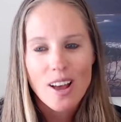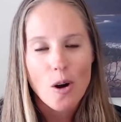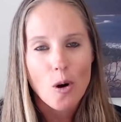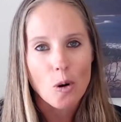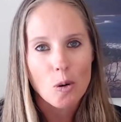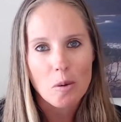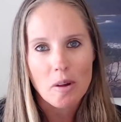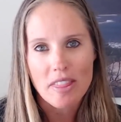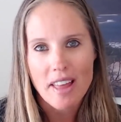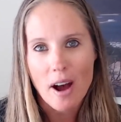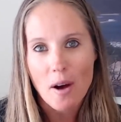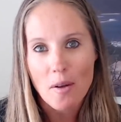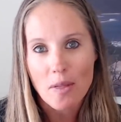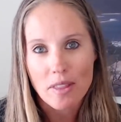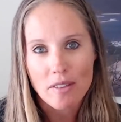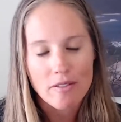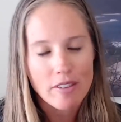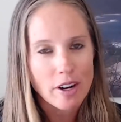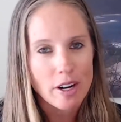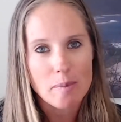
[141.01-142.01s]
or without the
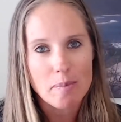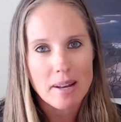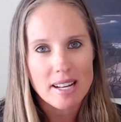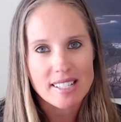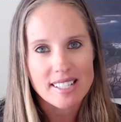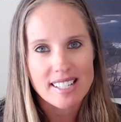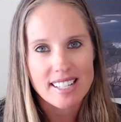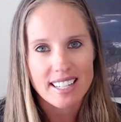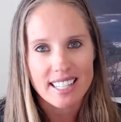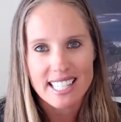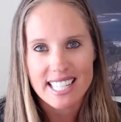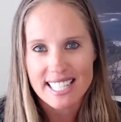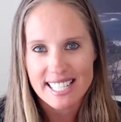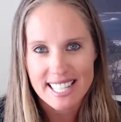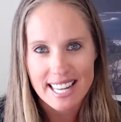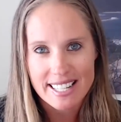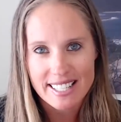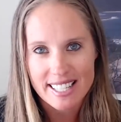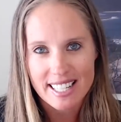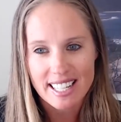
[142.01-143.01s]
very basic
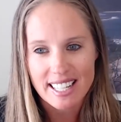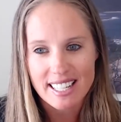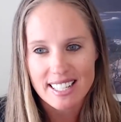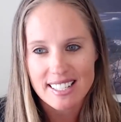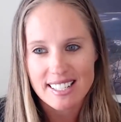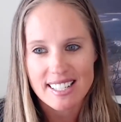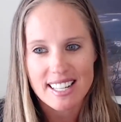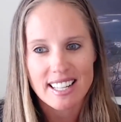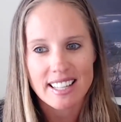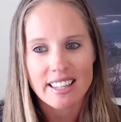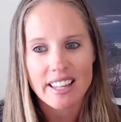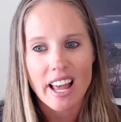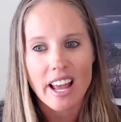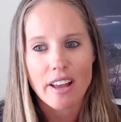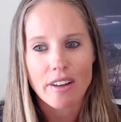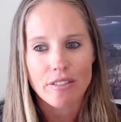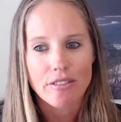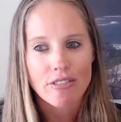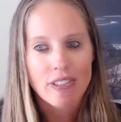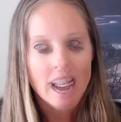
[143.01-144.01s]
necessities in
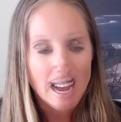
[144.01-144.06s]
life.